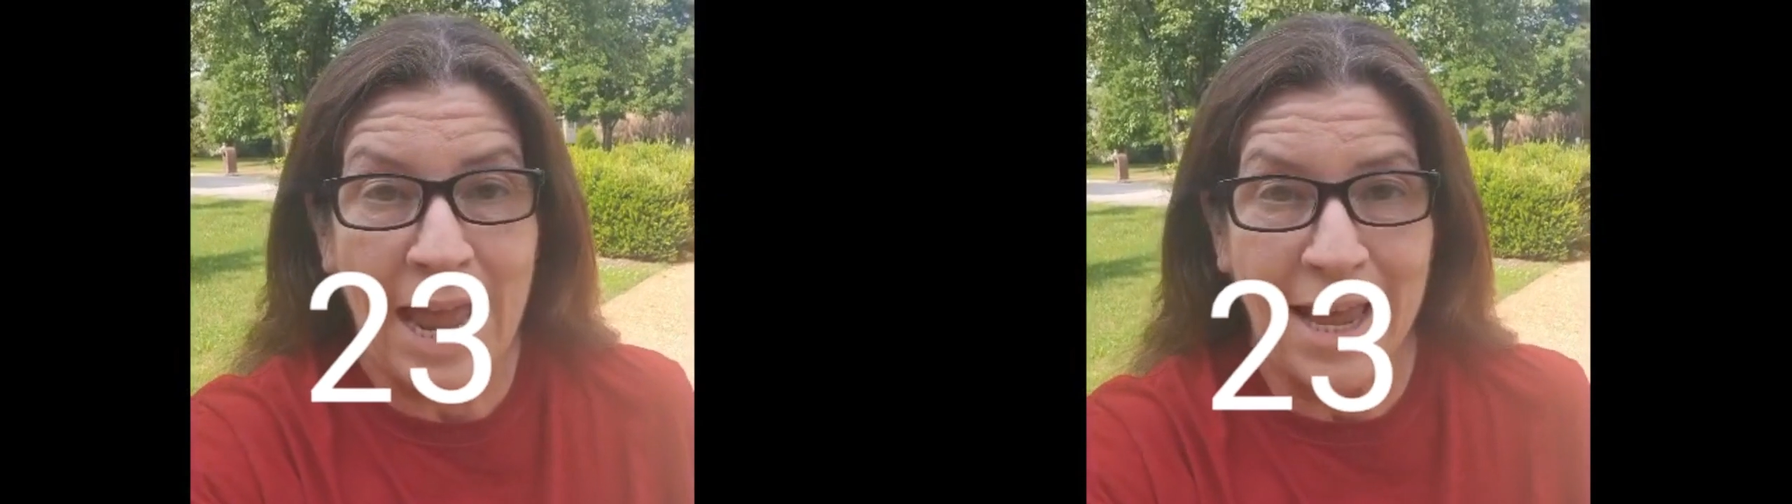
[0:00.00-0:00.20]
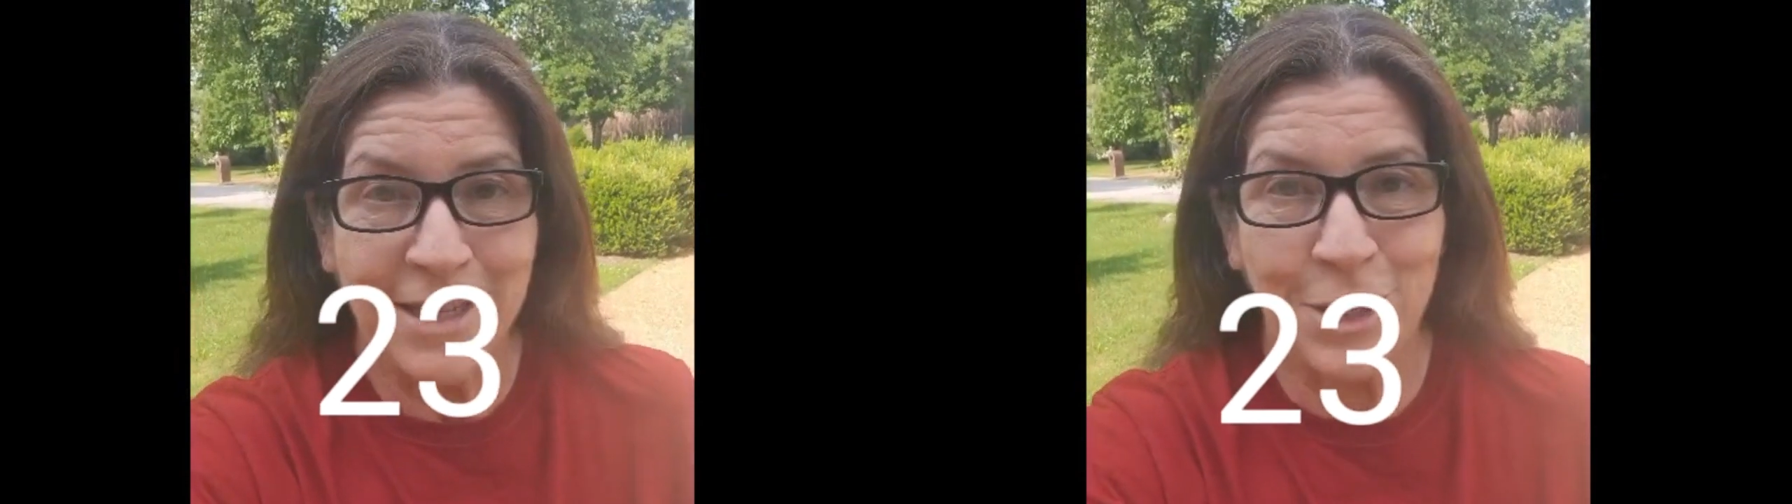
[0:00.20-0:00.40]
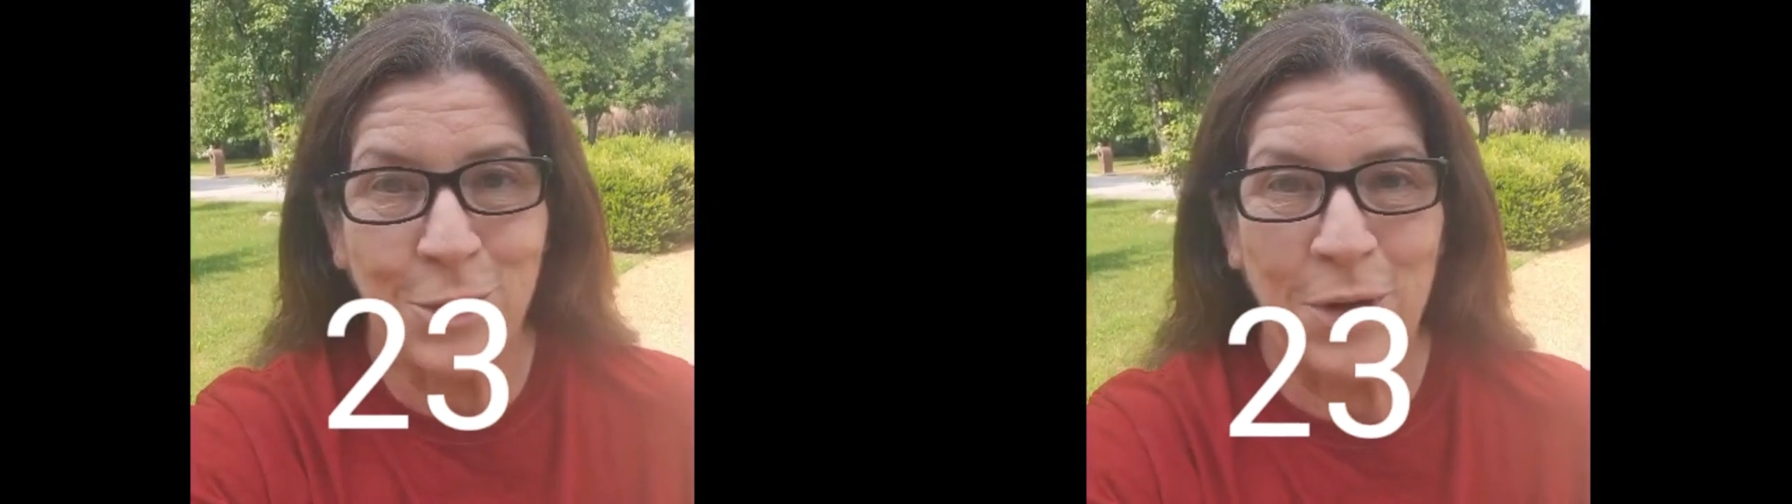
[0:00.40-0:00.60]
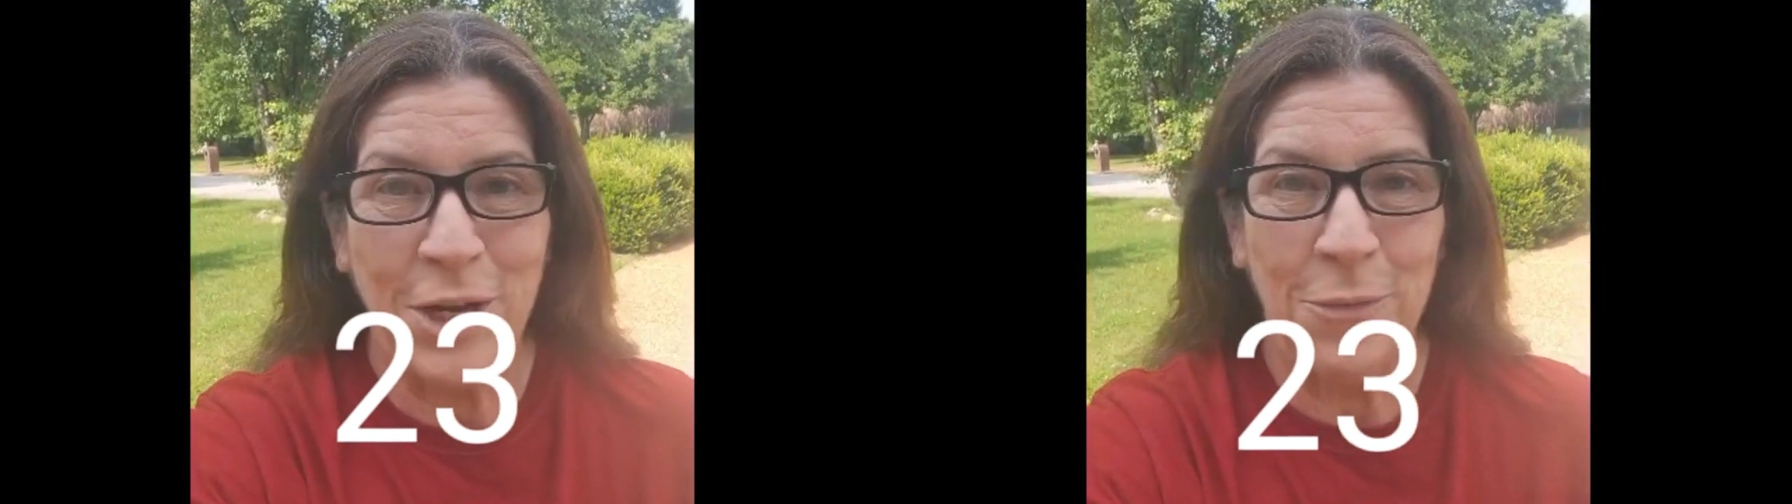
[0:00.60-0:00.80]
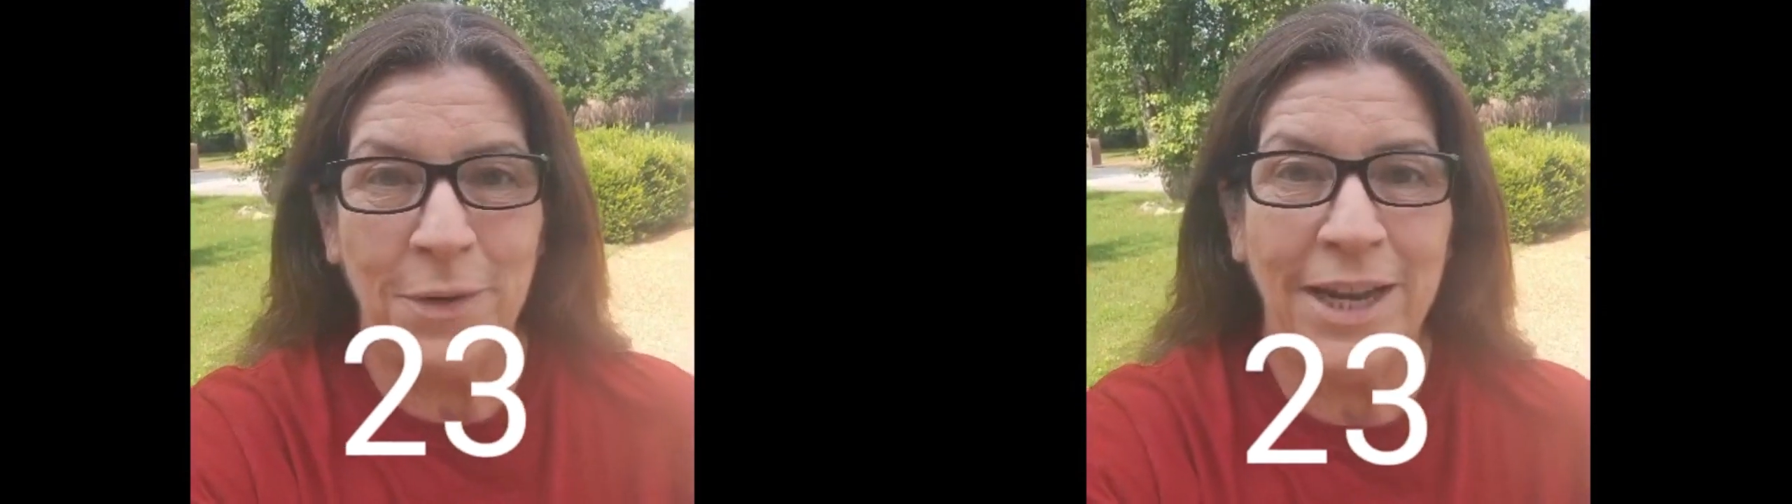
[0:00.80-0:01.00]
as the
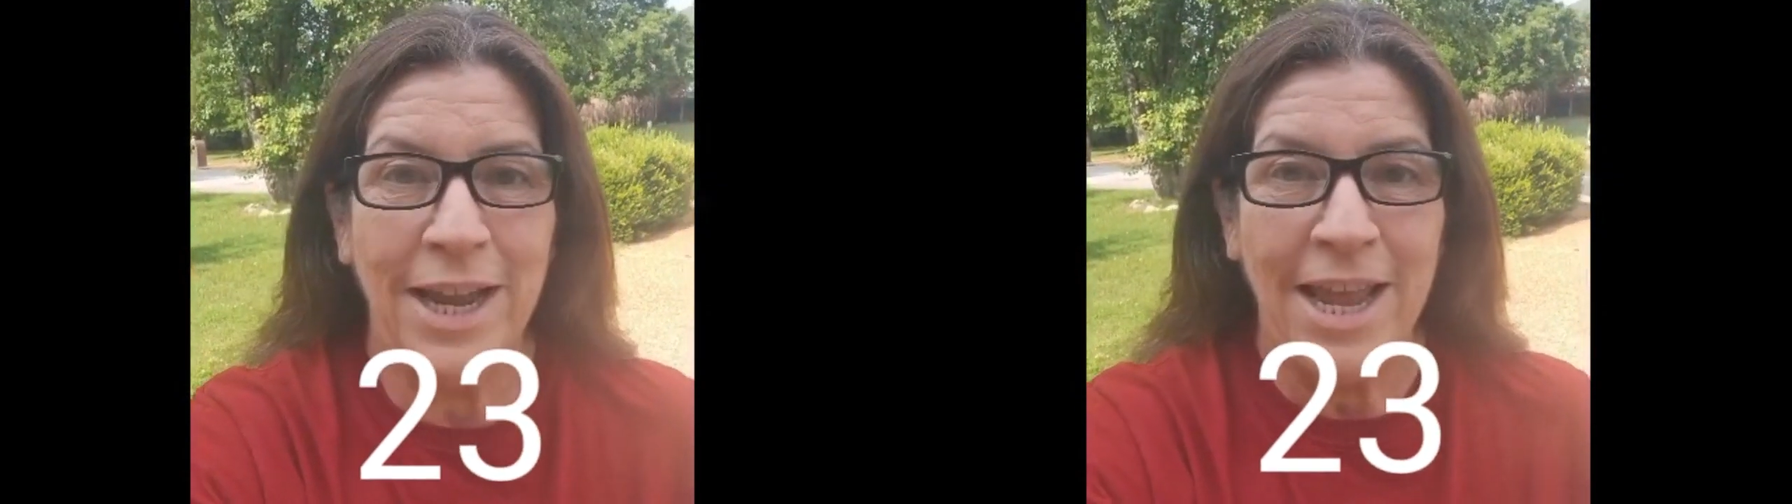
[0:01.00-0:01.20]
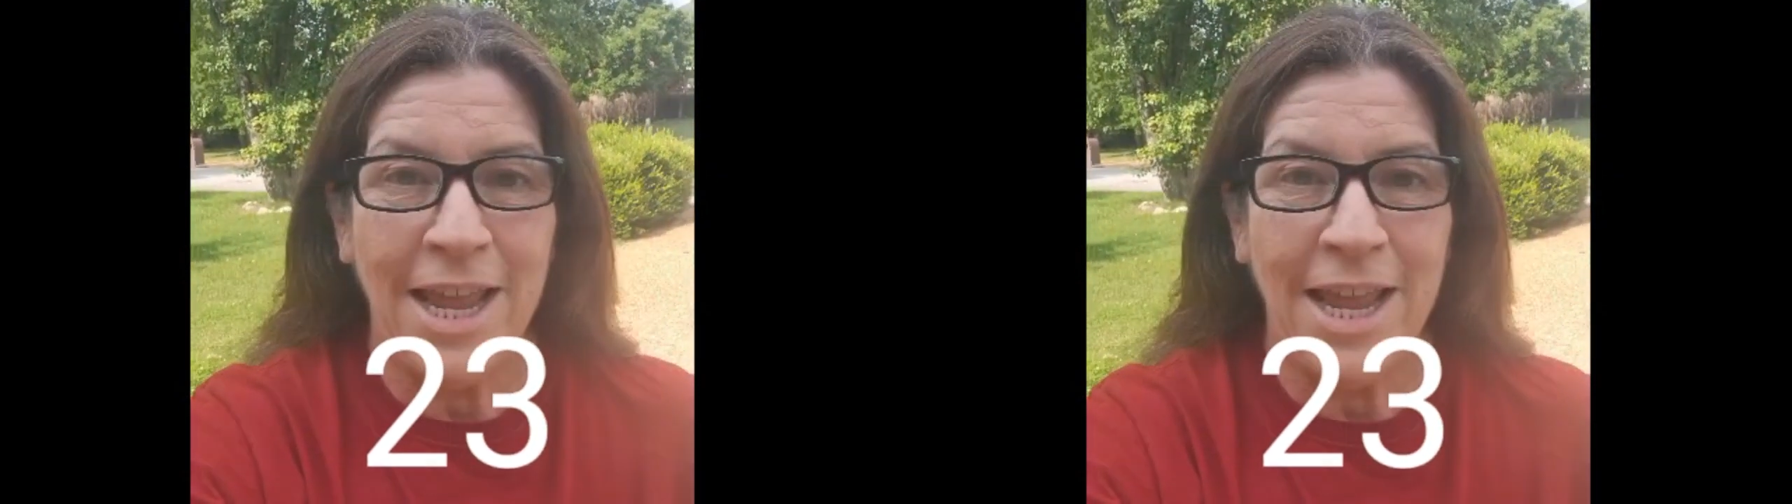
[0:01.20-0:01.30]
23.